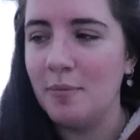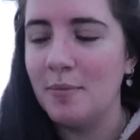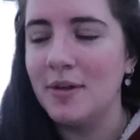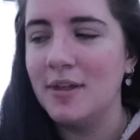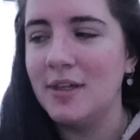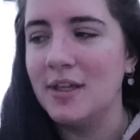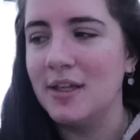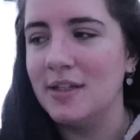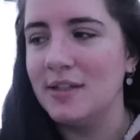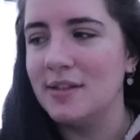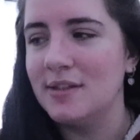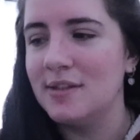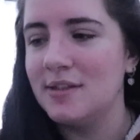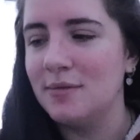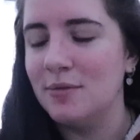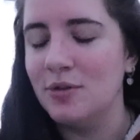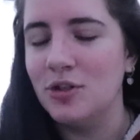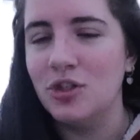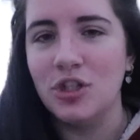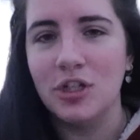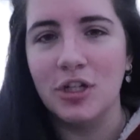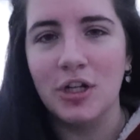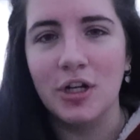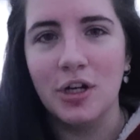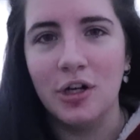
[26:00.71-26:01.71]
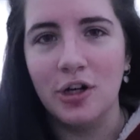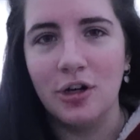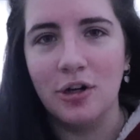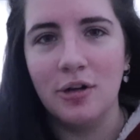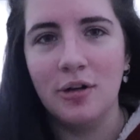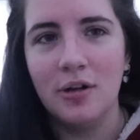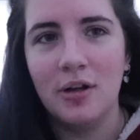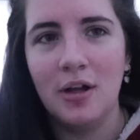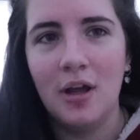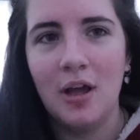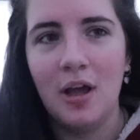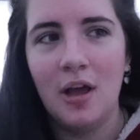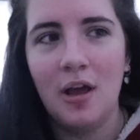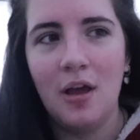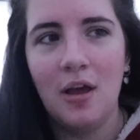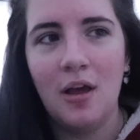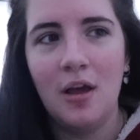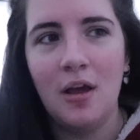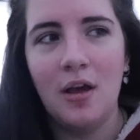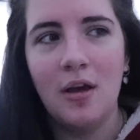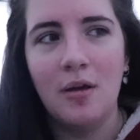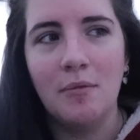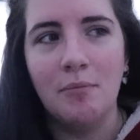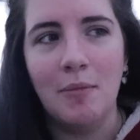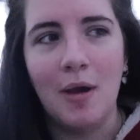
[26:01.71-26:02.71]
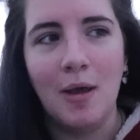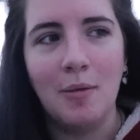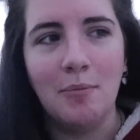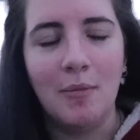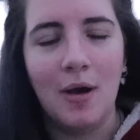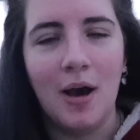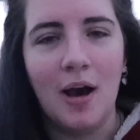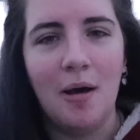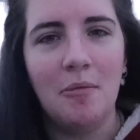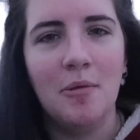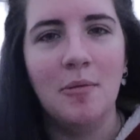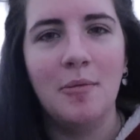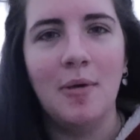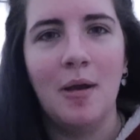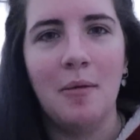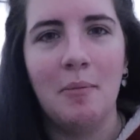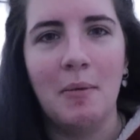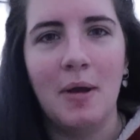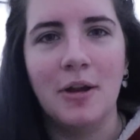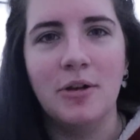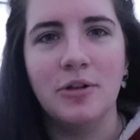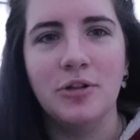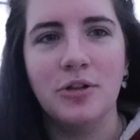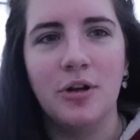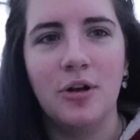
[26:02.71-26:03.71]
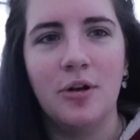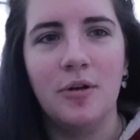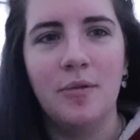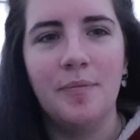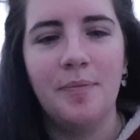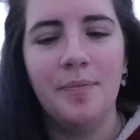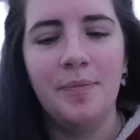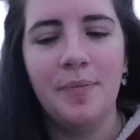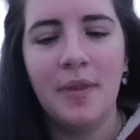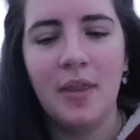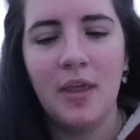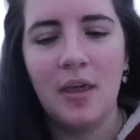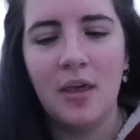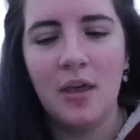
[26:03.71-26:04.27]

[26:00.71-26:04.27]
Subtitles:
because when she heard my mom in my bedroom,